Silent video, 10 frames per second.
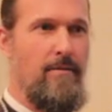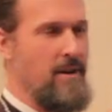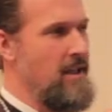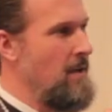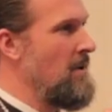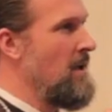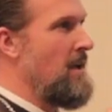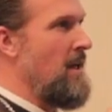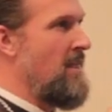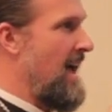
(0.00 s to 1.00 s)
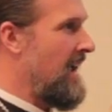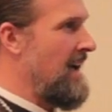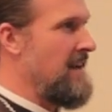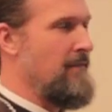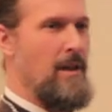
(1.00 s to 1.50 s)
For him, that
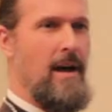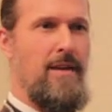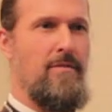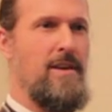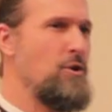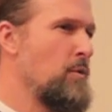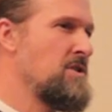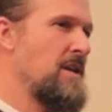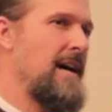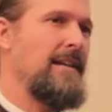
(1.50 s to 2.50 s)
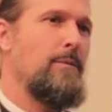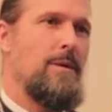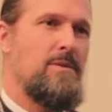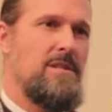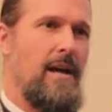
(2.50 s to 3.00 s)
kind of life, he knew exactly
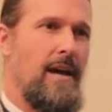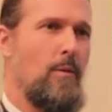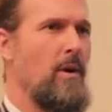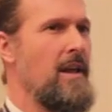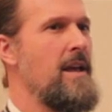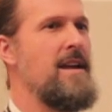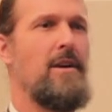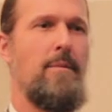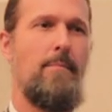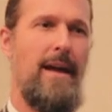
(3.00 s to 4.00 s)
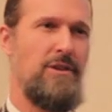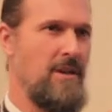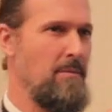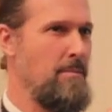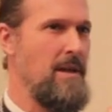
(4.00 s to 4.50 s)
what it was like, he could
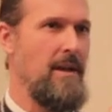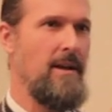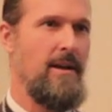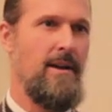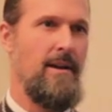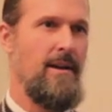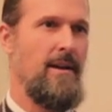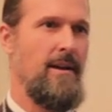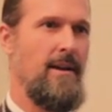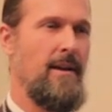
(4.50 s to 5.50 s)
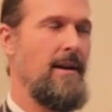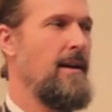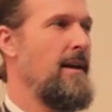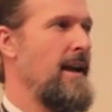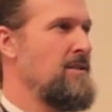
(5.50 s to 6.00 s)
imagine it be.
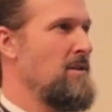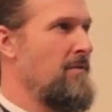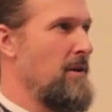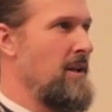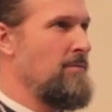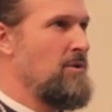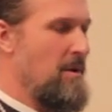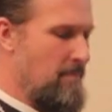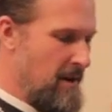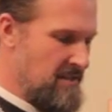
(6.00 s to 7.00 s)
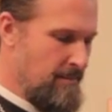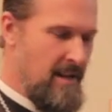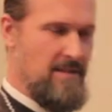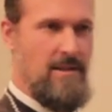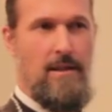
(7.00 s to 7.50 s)
And so for him to embrace the
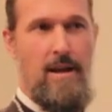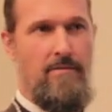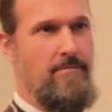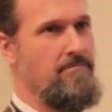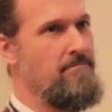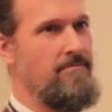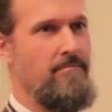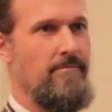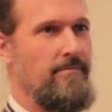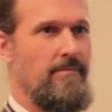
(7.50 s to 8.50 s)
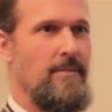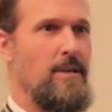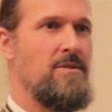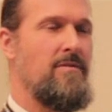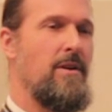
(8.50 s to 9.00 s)
monastic life,
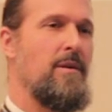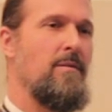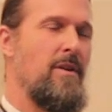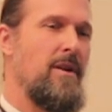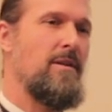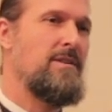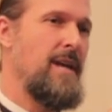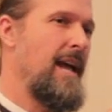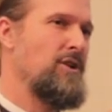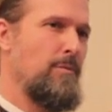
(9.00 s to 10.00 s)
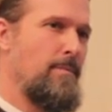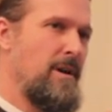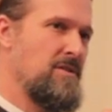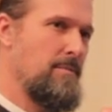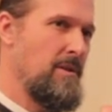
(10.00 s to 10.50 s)
it was very, very tangible
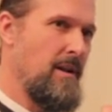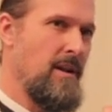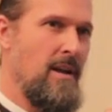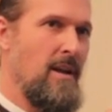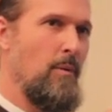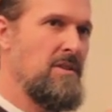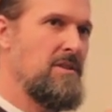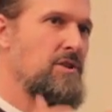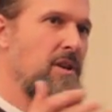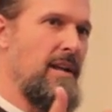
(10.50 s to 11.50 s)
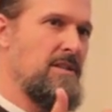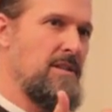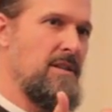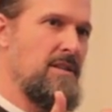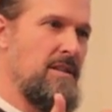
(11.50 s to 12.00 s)
possibility. What's the
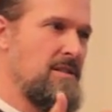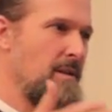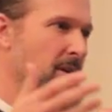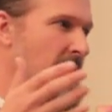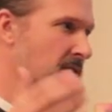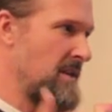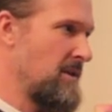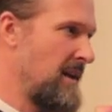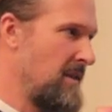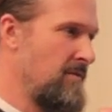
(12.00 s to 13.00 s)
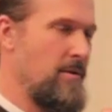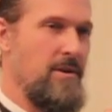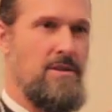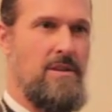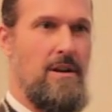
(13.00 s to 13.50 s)
chances that someone in Southern
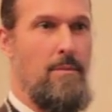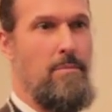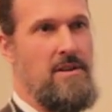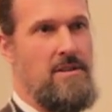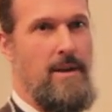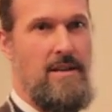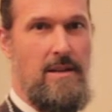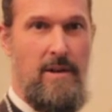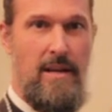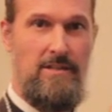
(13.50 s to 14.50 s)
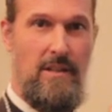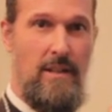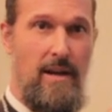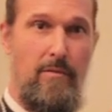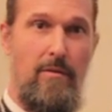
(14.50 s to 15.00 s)
California is going to embrace the
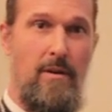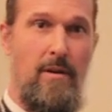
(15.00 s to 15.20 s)
monastic life?